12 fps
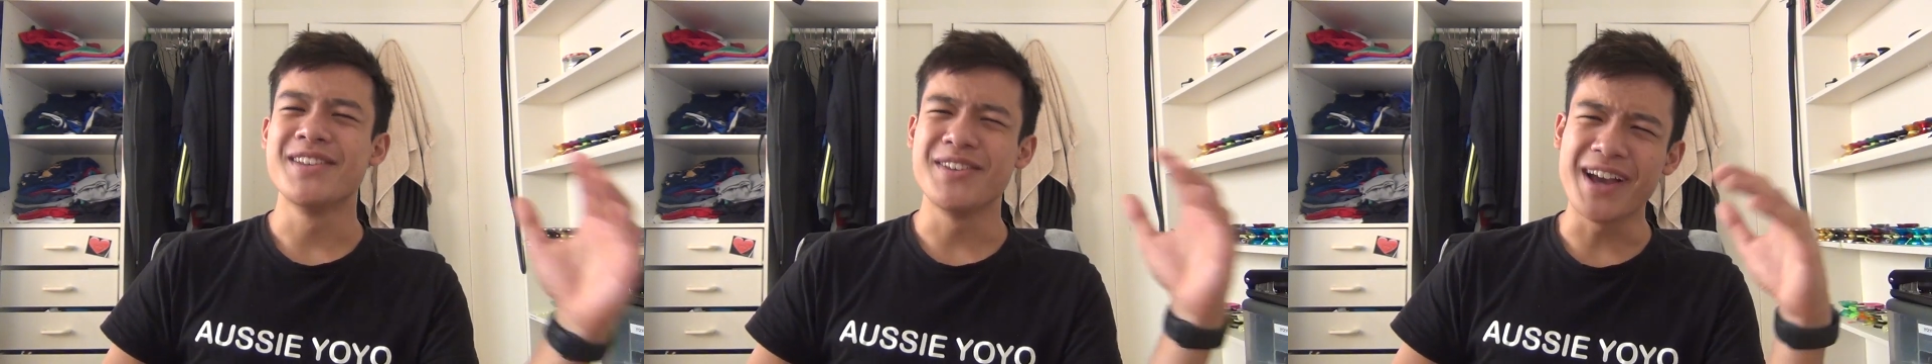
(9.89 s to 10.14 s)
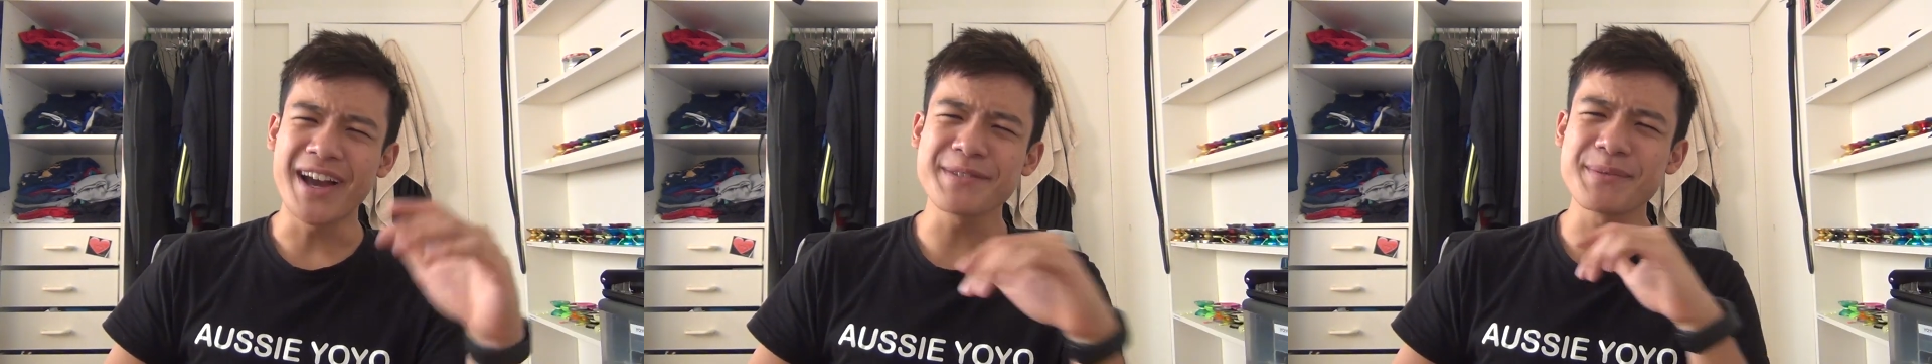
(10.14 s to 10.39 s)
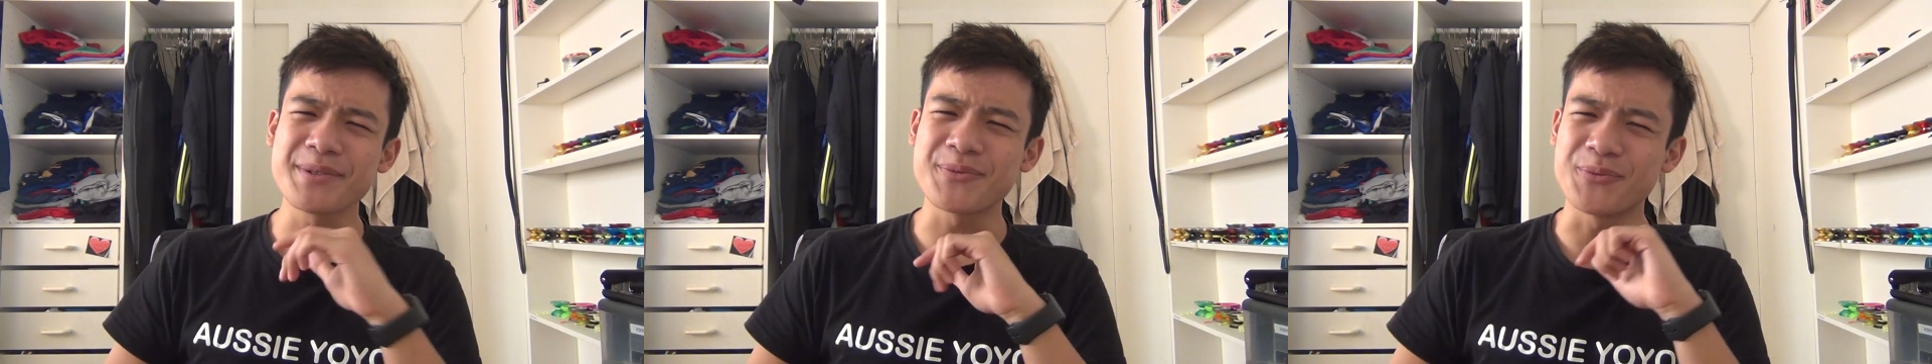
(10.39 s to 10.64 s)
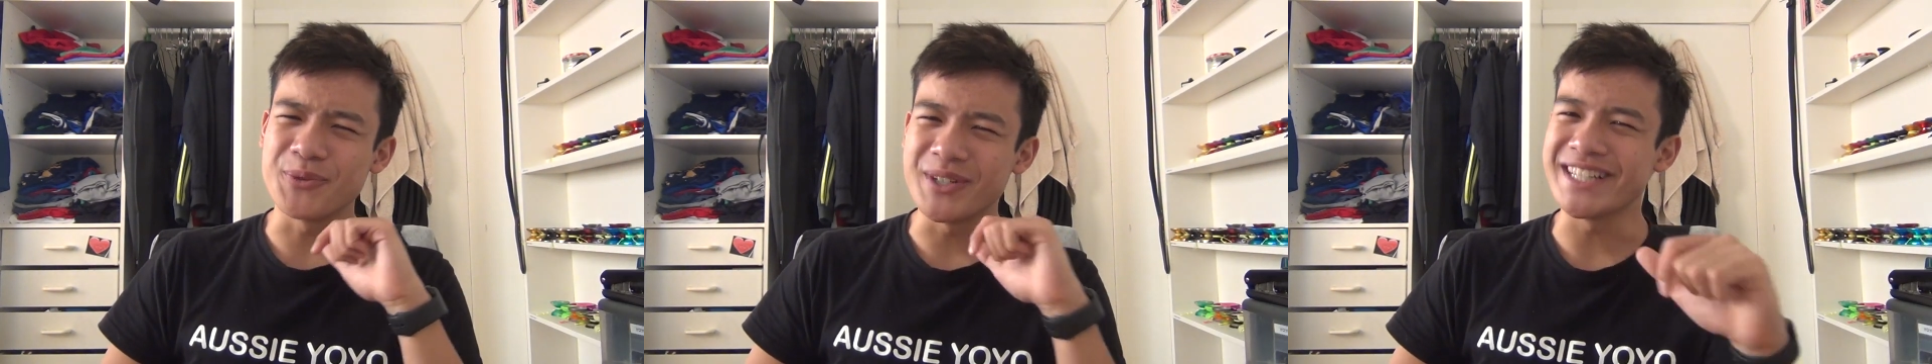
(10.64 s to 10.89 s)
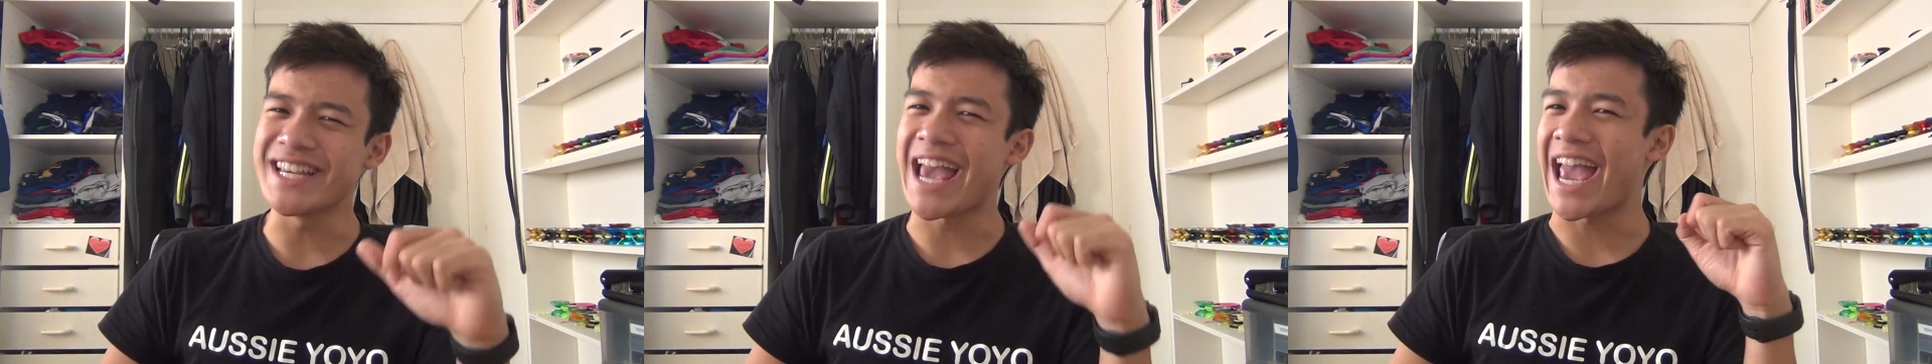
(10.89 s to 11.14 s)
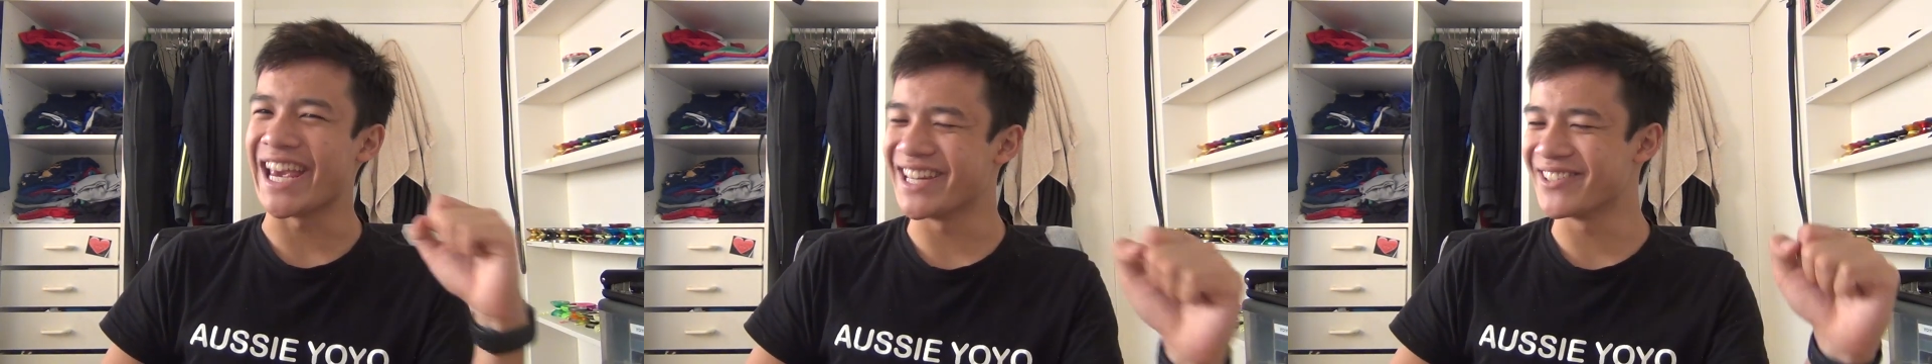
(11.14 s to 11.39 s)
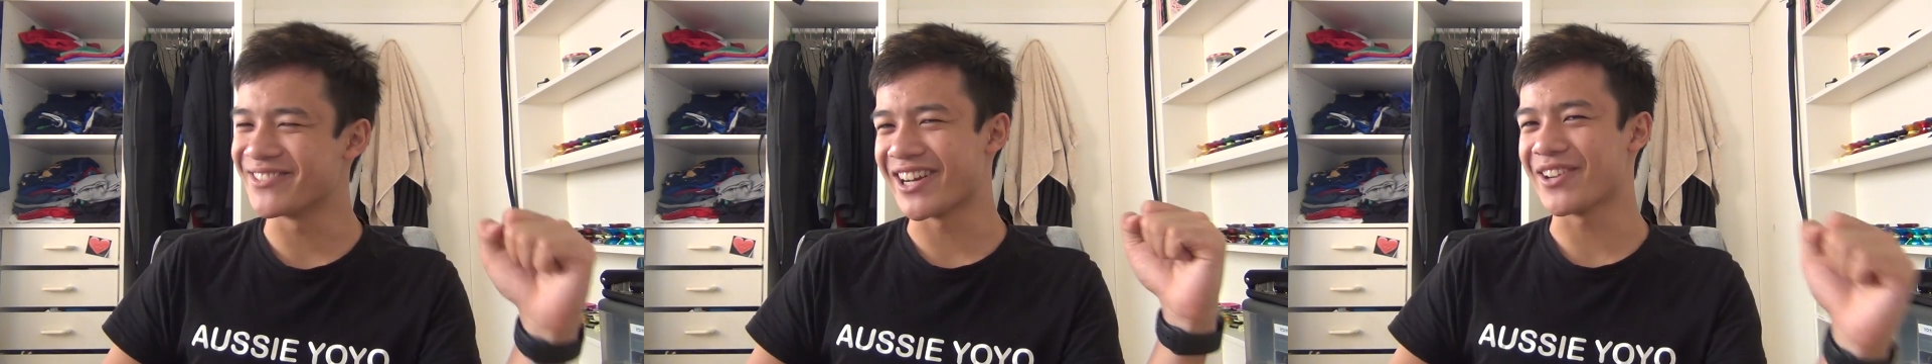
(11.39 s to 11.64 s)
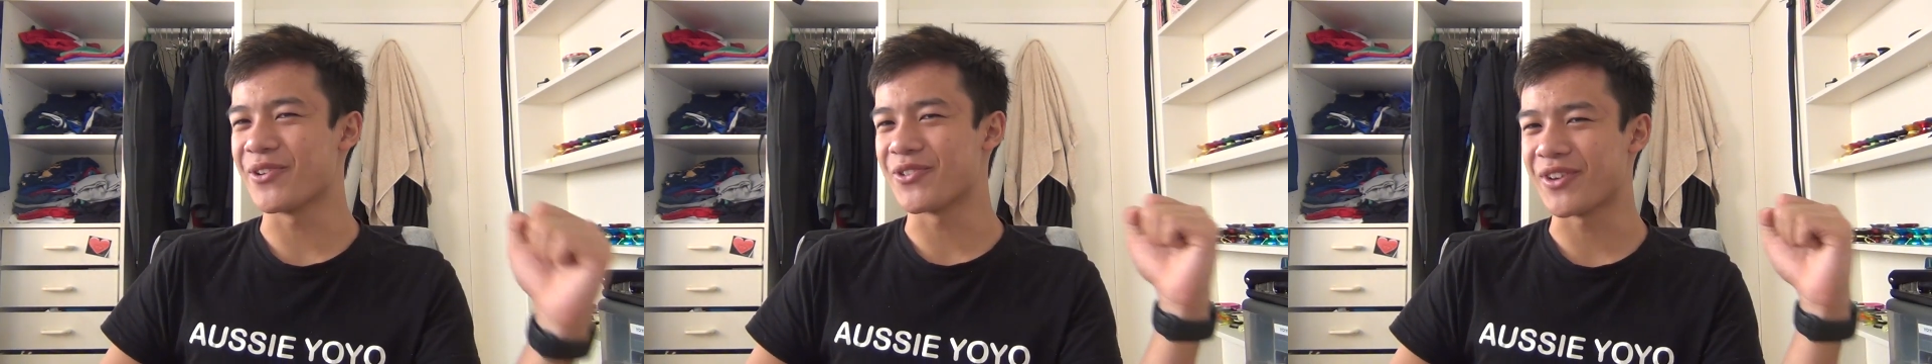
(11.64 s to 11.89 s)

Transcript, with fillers: You guys must really hate it when I go